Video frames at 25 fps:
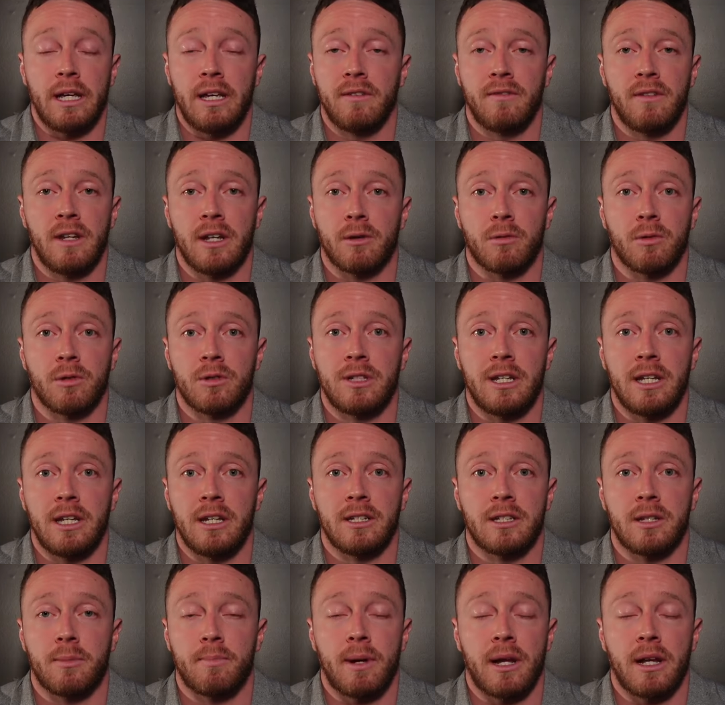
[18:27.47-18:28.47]
evening
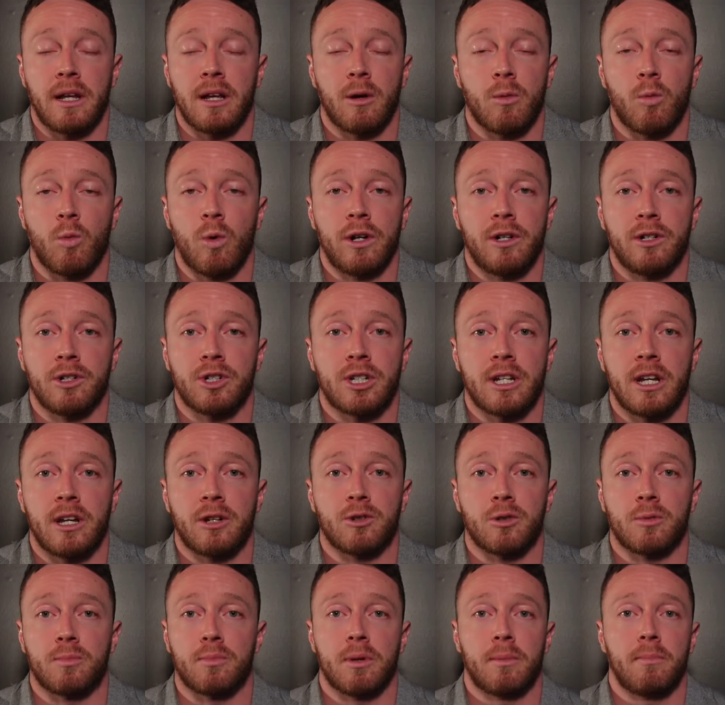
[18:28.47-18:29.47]
routines, depending on when your
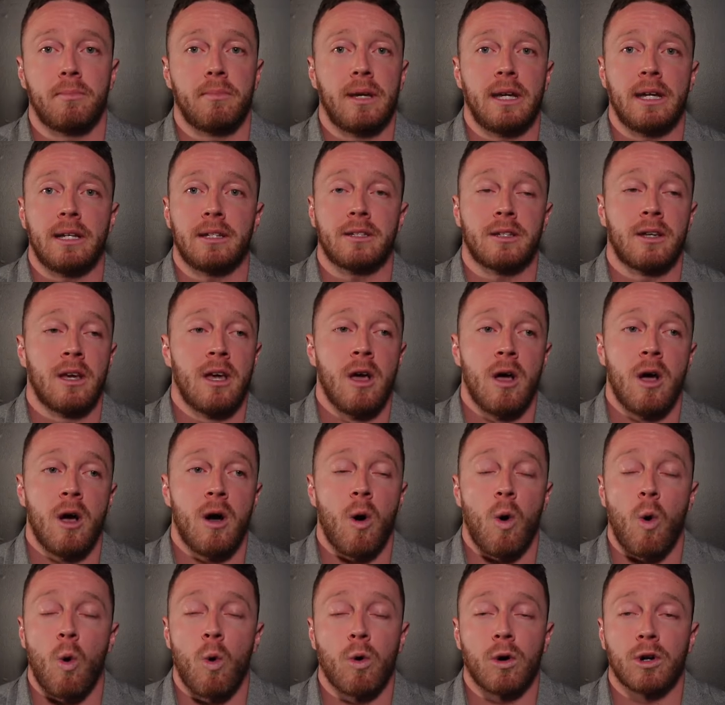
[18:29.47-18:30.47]
schedule permits,
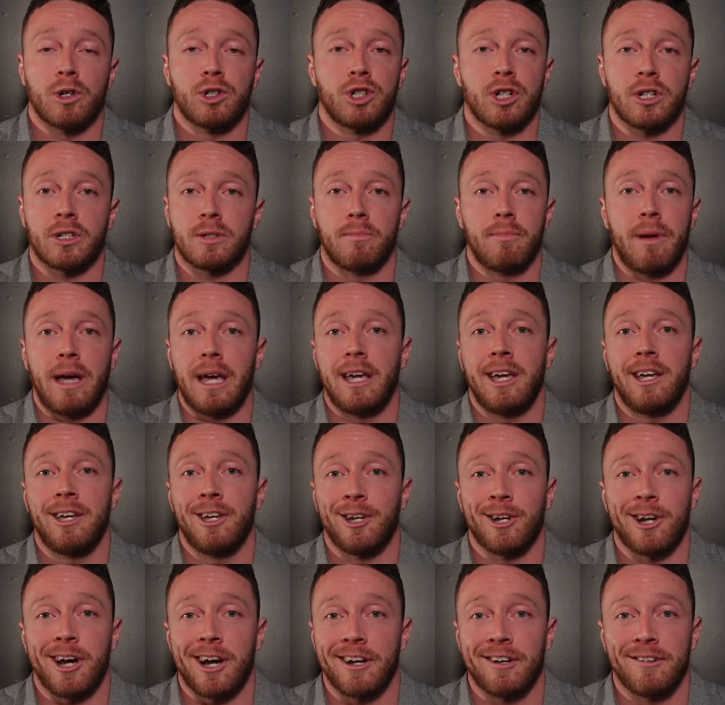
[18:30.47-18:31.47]
or just
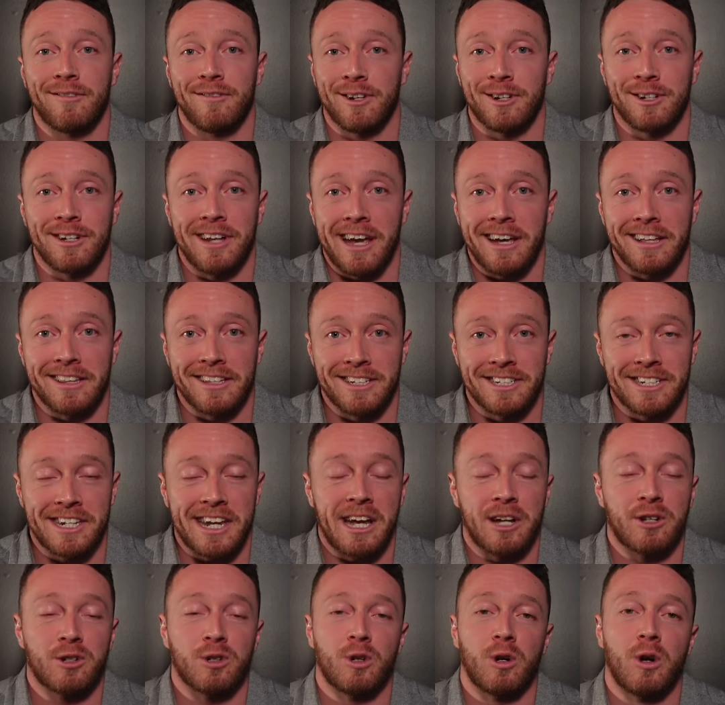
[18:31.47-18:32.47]
making kind of your daily
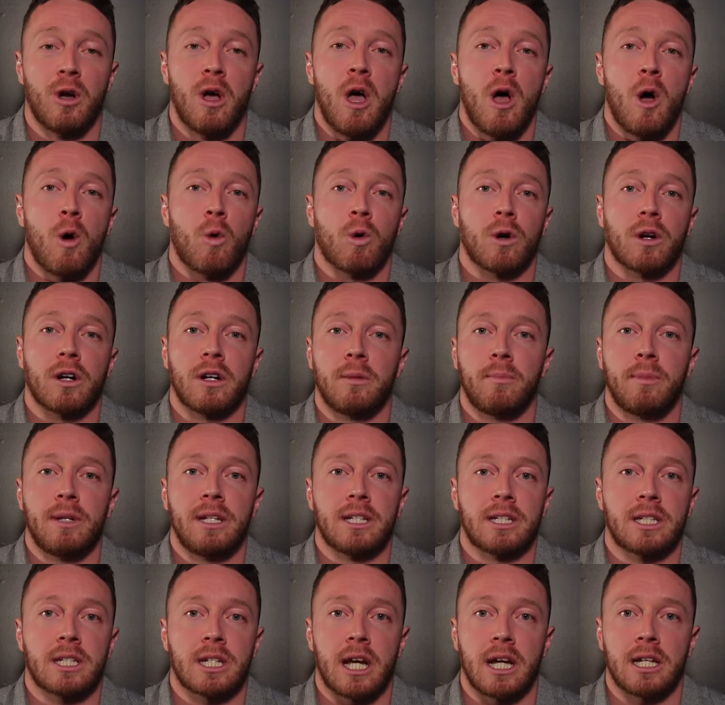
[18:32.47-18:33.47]
schedule. We're gonna be
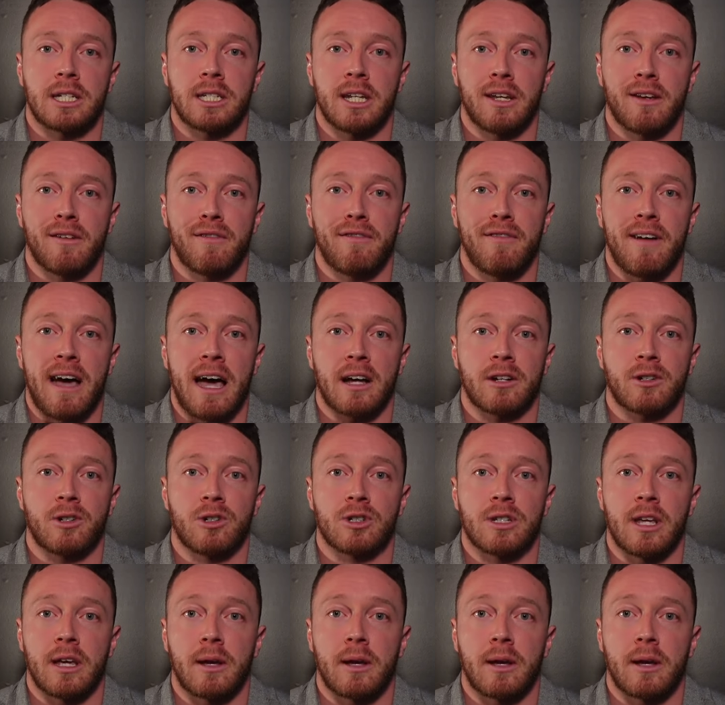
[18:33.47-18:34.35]
discussing factors